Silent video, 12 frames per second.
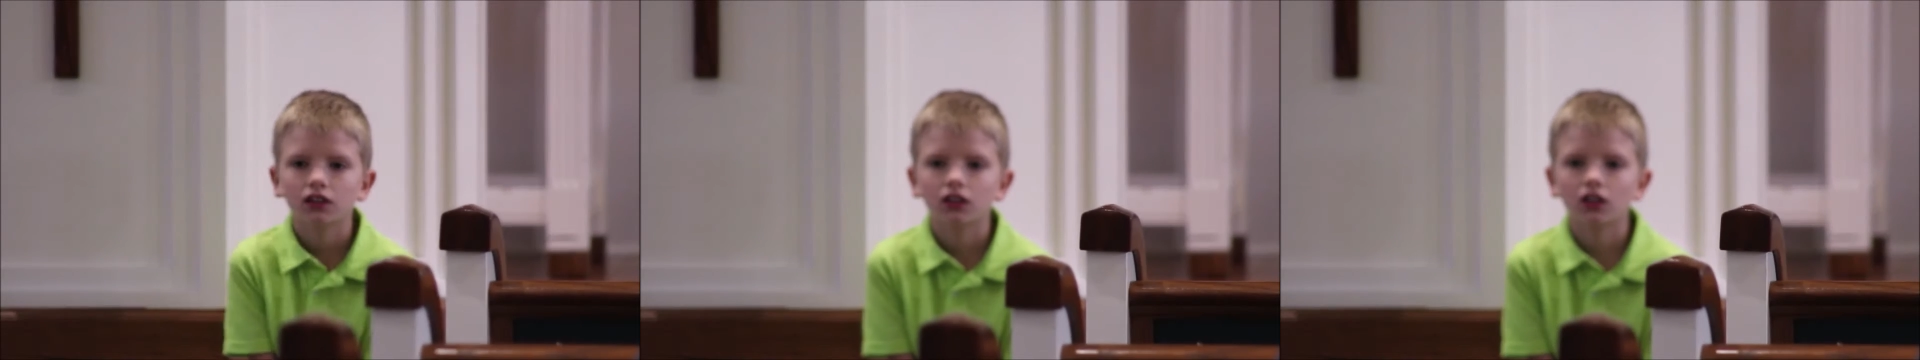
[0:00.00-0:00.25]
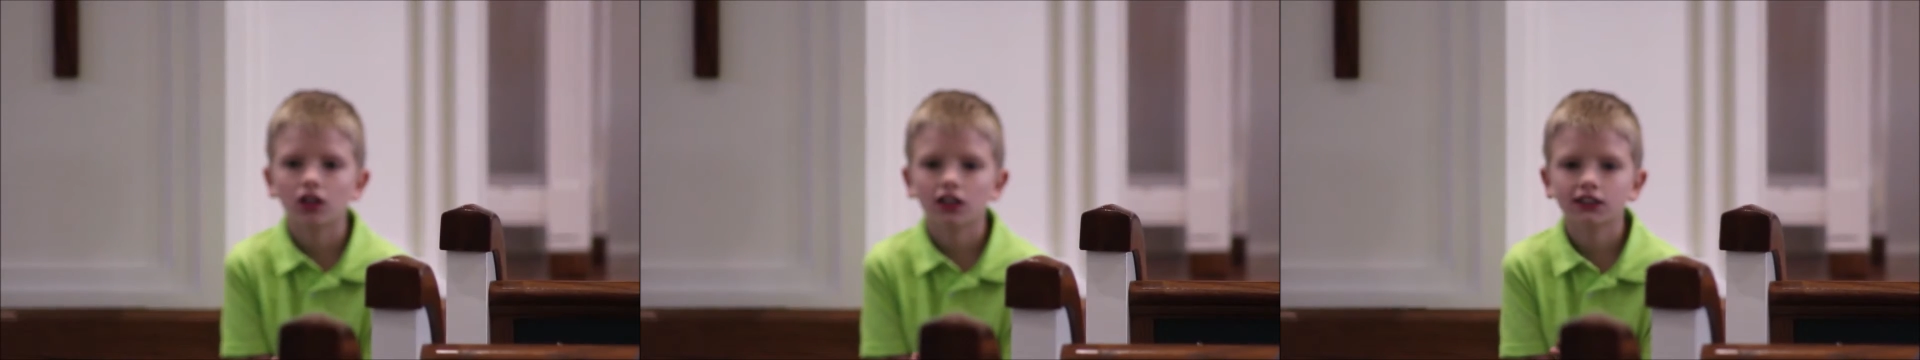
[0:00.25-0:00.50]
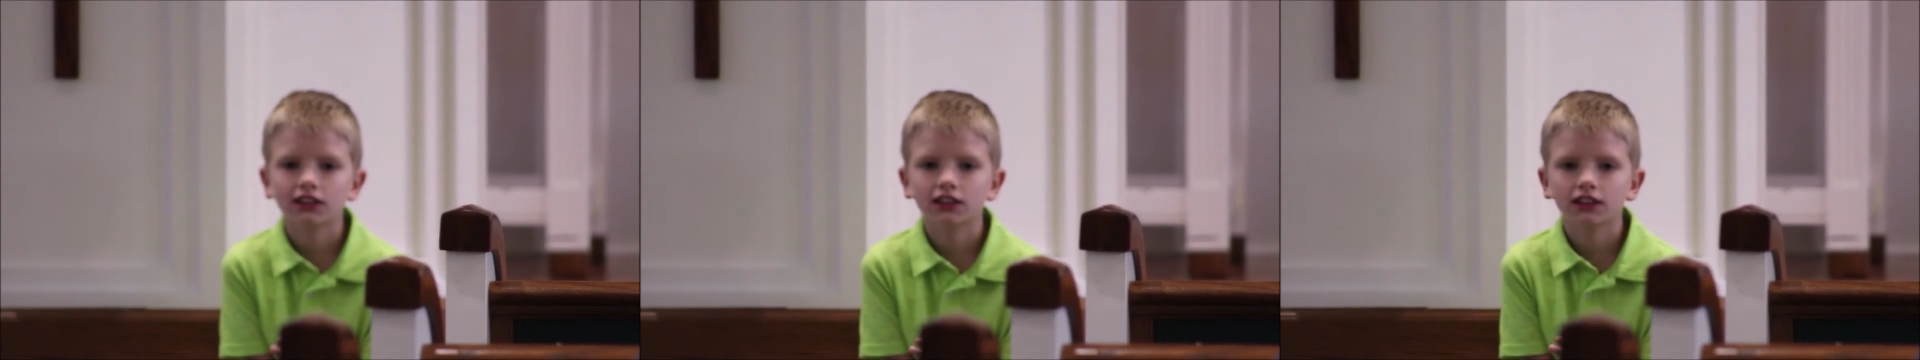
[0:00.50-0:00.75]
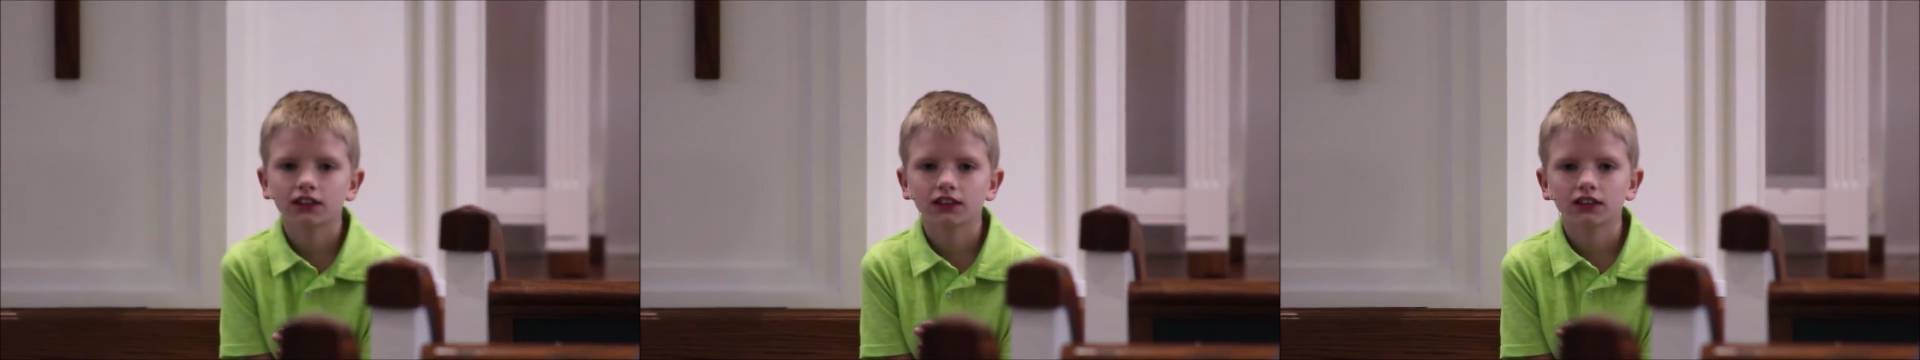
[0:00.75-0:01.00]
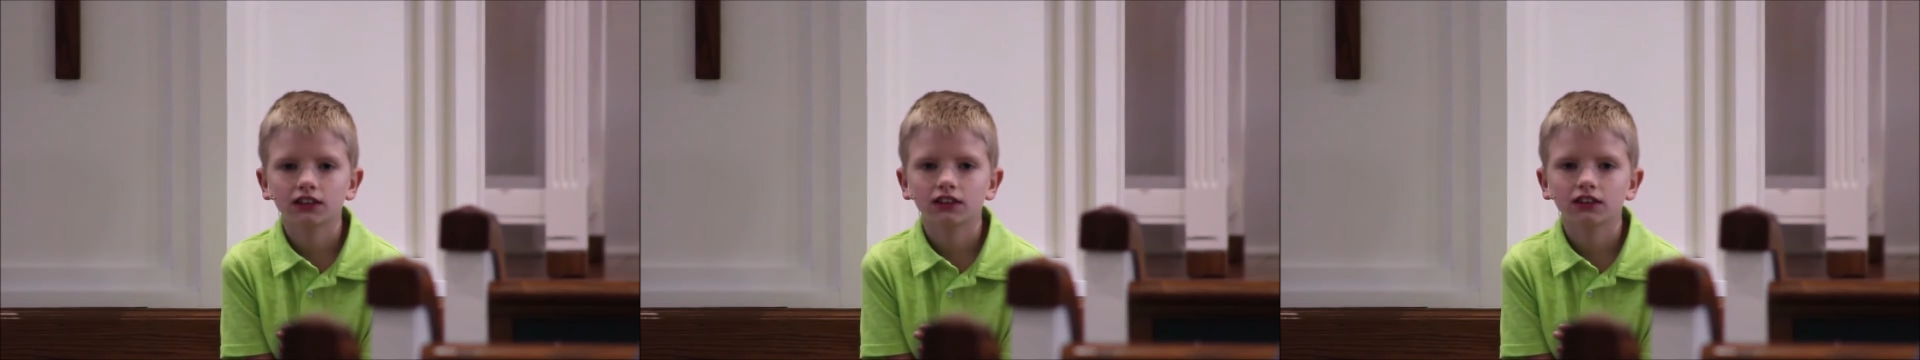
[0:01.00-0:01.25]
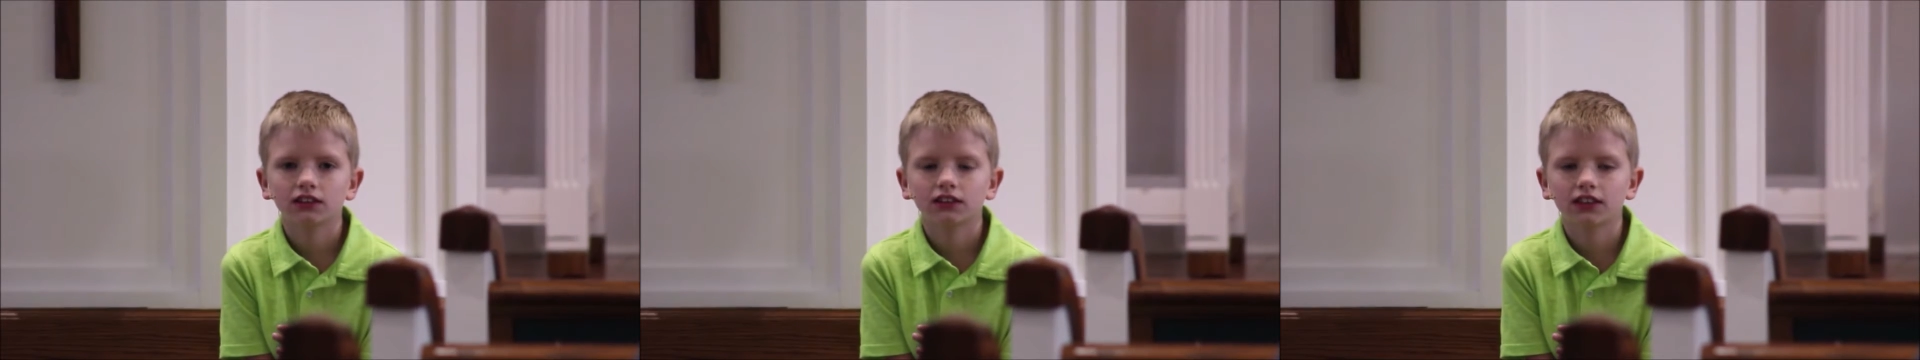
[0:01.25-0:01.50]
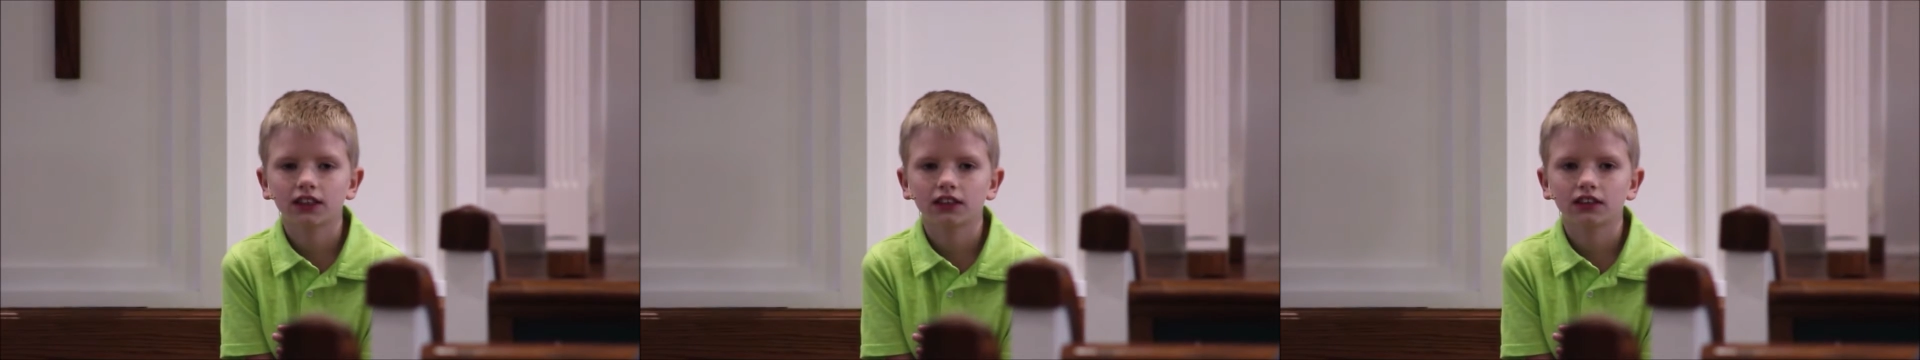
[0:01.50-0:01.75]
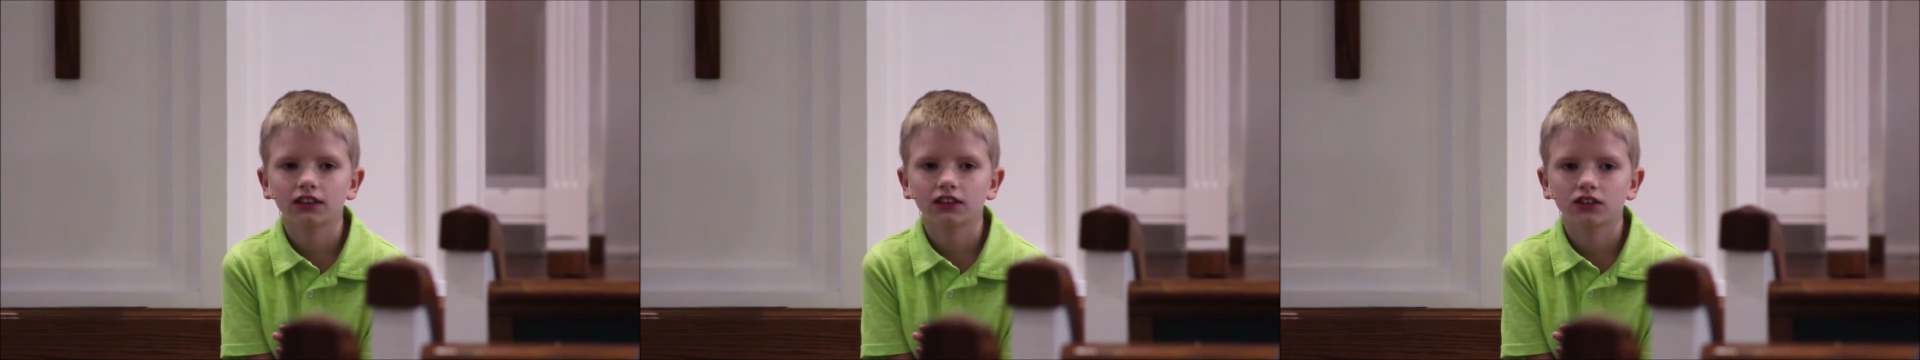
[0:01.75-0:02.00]
God says, sent
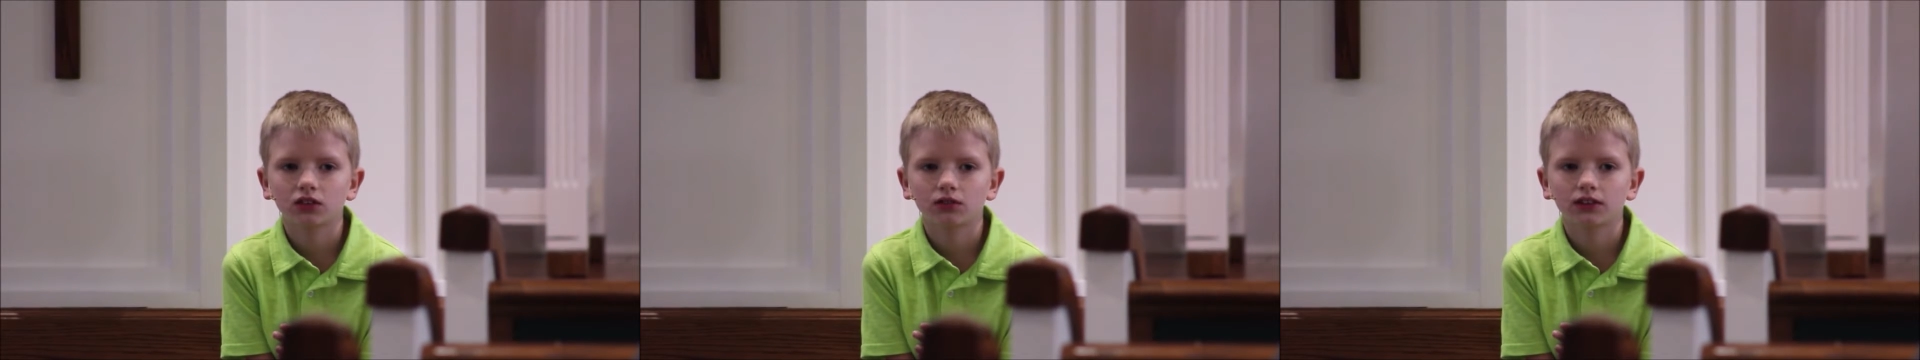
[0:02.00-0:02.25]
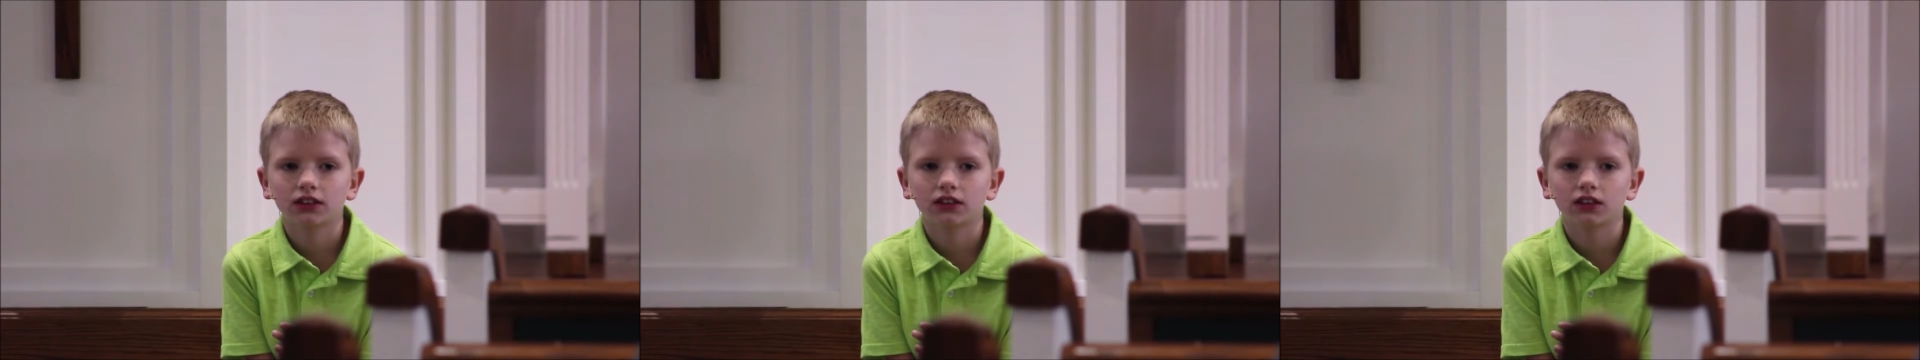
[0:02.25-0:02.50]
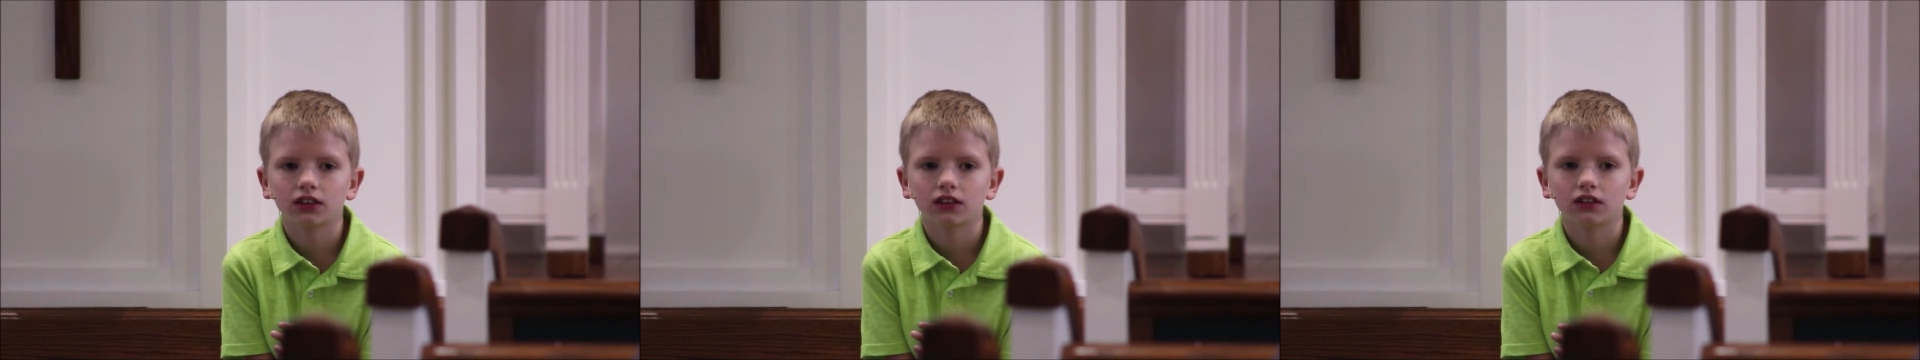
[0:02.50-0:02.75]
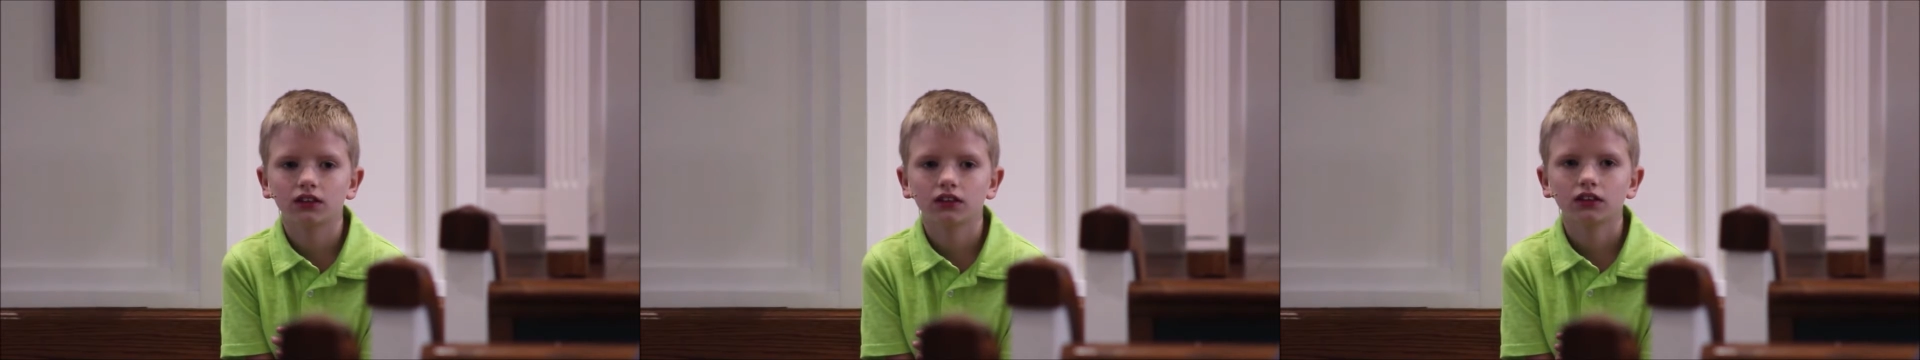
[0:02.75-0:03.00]
his only son